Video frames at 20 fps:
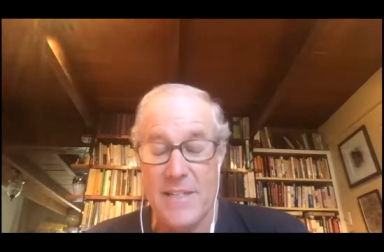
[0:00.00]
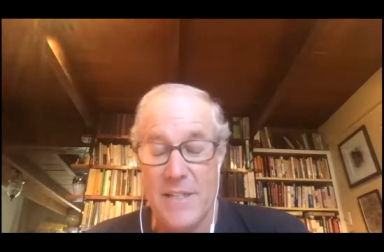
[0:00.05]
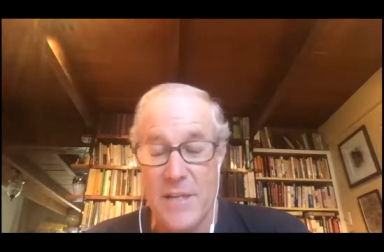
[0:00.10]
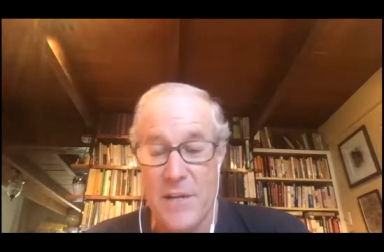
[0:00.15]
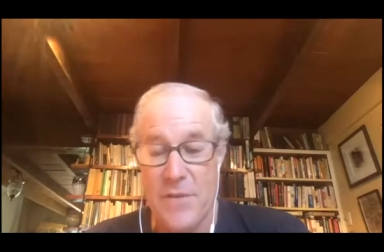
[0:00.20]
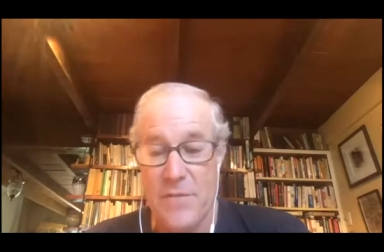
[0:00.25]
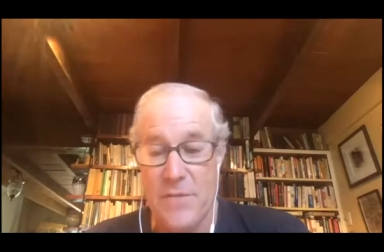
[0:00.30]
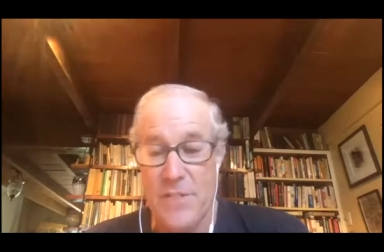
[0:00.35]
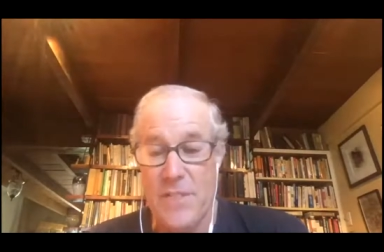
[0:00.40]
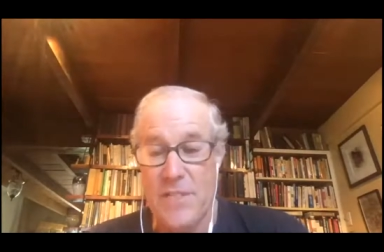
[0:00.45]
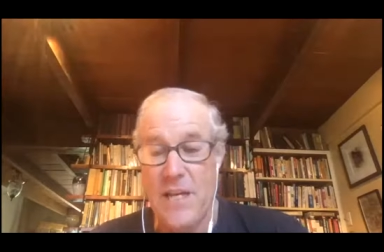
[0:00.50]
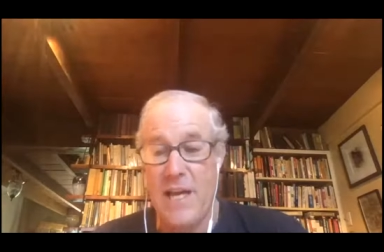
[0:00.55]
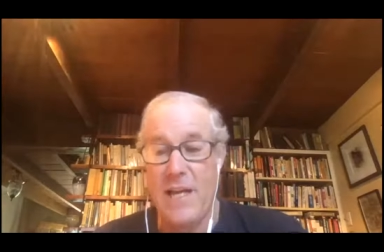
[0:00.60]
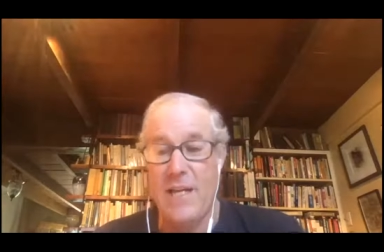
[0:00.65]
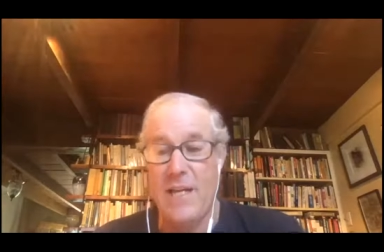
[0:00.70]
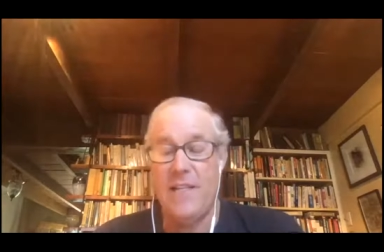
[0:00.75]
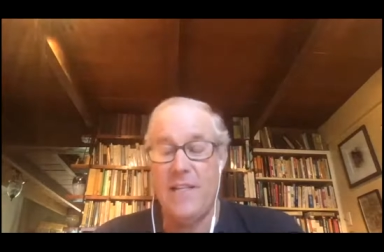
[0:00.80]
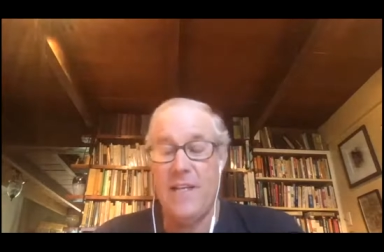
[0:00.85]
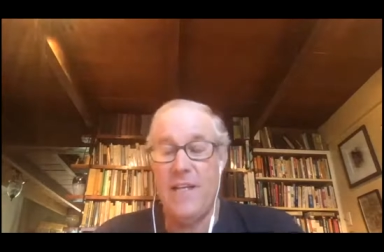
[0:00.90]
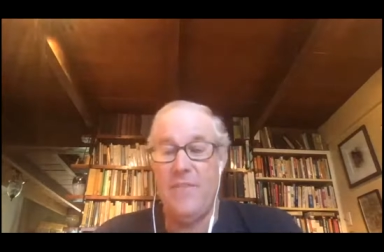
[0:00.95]
You know, the
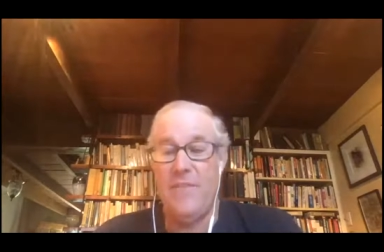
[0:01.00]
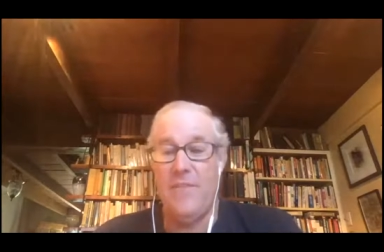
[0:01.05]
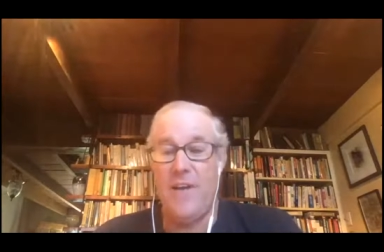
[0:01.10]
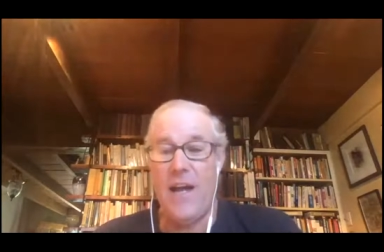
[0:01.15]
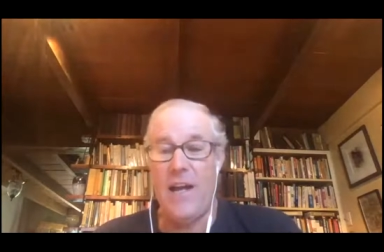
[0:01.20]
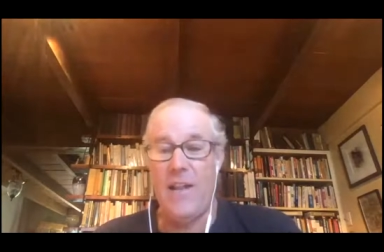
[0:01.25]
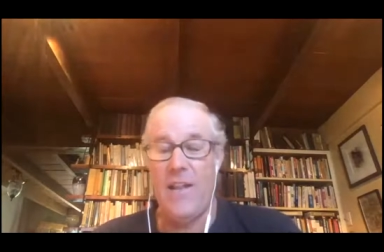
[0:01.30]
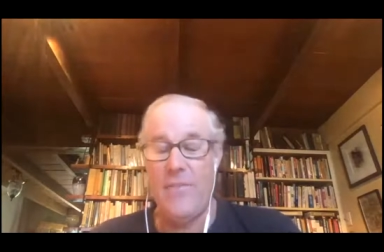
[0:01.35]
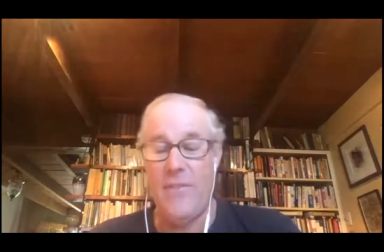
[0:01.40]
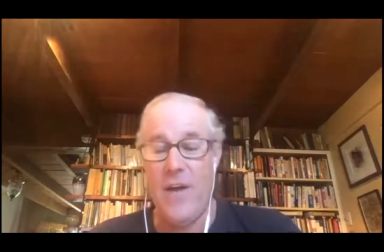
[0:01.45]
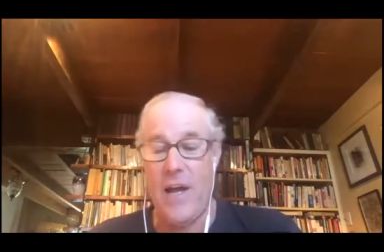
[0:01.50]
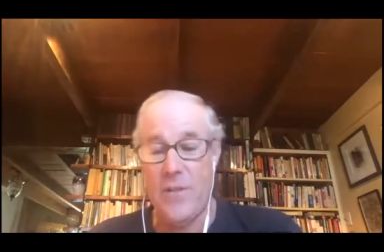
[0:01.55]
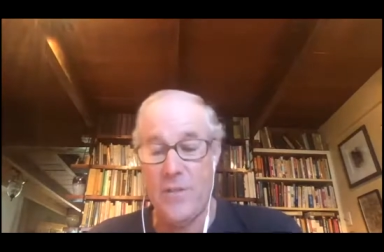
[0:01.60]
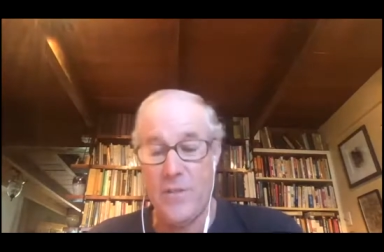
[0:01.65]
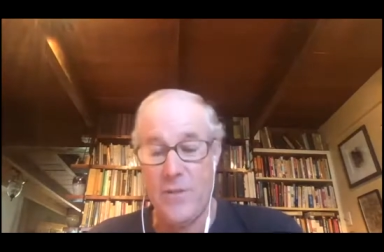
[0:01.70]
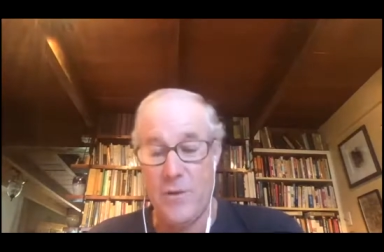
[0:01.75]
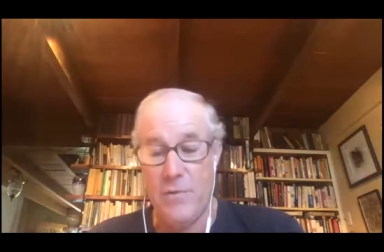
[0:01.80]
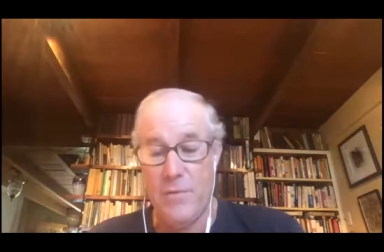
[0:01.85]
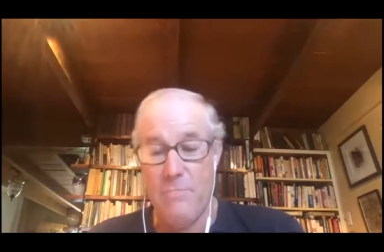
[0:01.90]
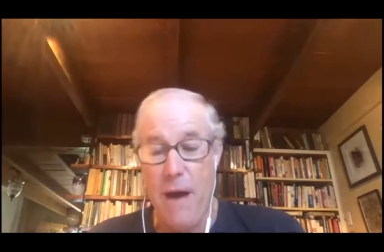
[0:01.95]
studies they, they've got they've got a
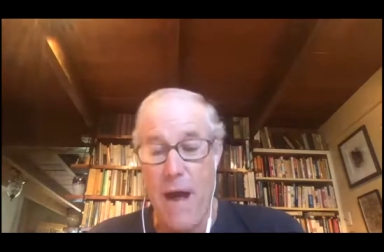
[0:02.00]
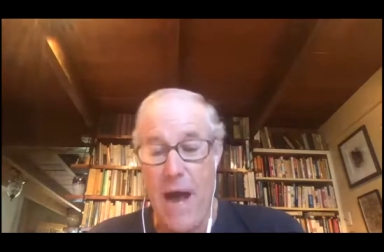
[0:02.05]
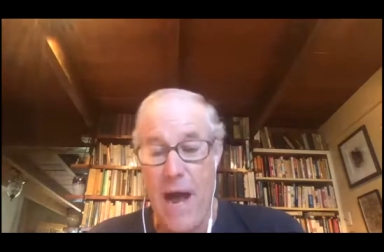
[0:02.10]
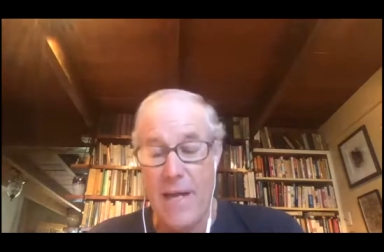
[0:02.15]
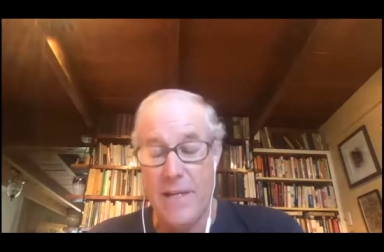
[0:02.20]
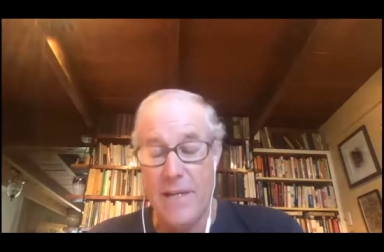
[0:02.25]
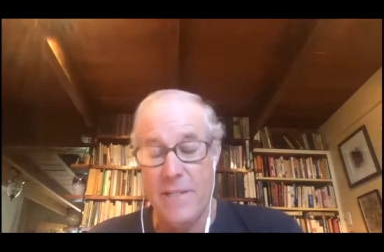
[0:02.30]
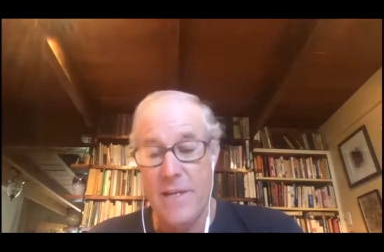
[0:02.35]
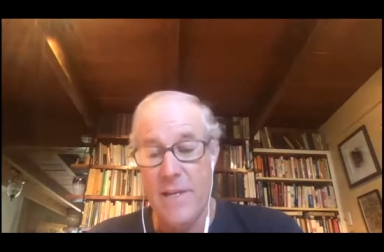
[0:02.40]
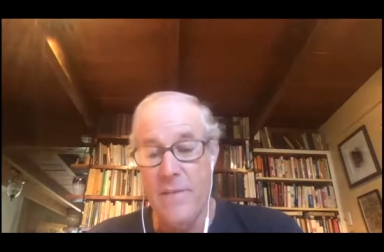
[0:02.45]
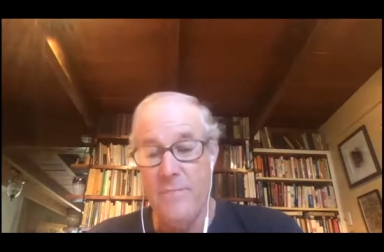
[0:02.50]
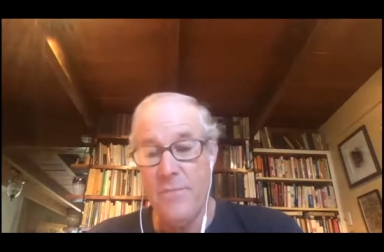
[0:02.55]
certain bias